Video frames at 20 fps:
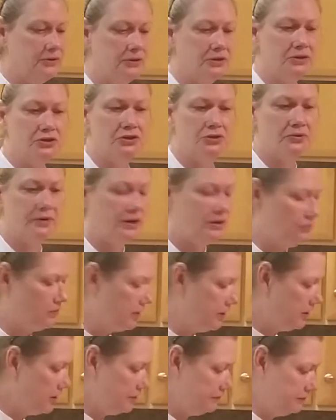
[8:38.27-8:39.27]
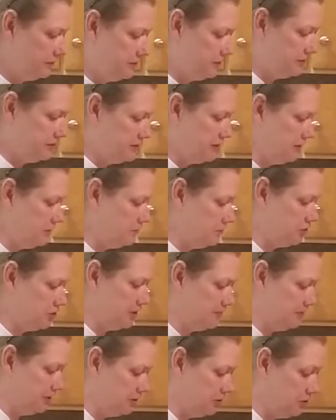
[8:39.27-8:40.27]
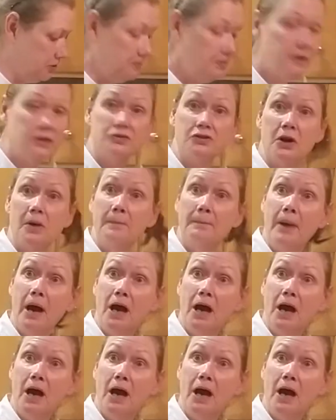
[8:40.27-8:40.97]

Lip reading: You can strain it right off into the sink, which I'm going to do because our